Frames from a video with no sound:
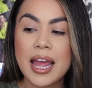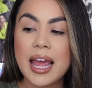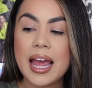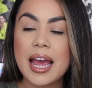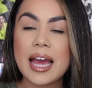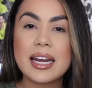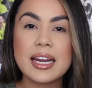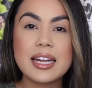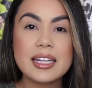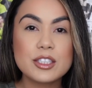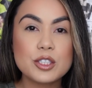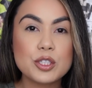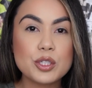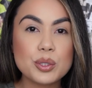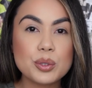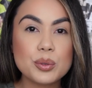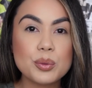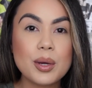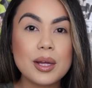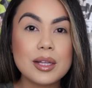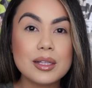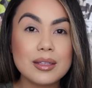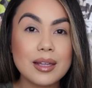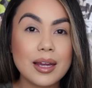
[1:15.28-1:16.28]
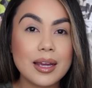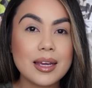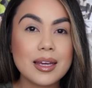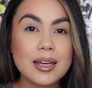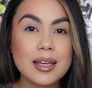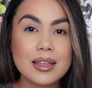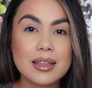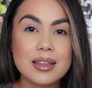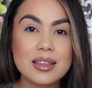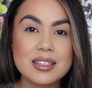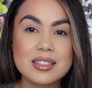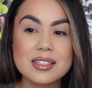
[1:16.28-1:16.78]
And I do
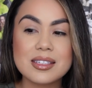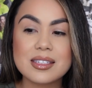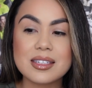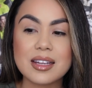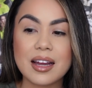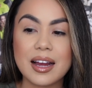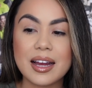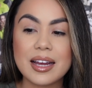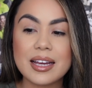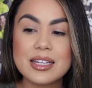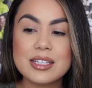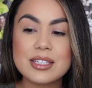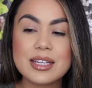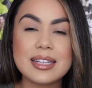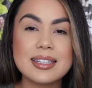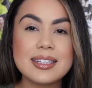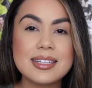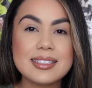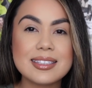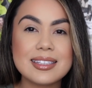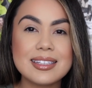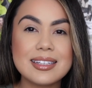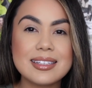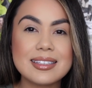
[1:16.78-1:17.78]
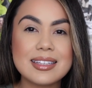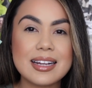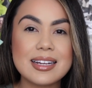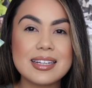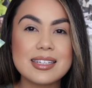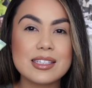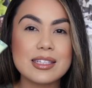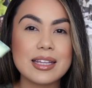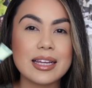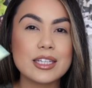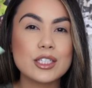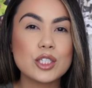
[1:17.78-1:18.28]
like the size, at least that
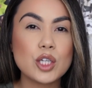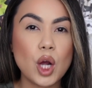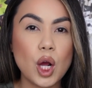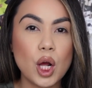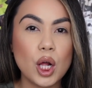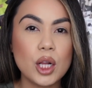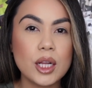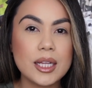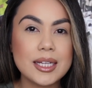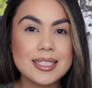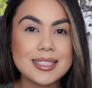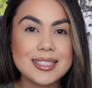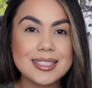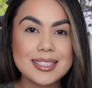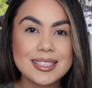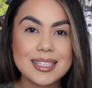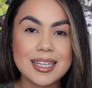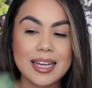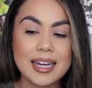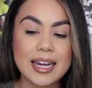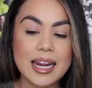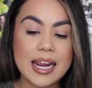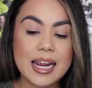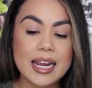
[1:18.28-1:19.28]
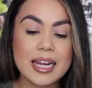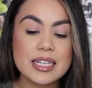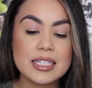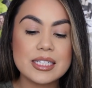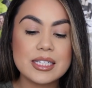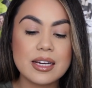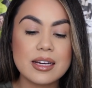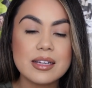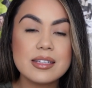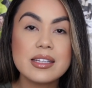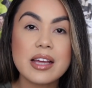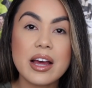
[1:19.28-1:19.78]
is like tall and skinny. It
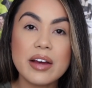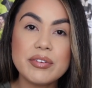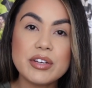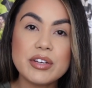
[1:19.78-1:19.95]
does have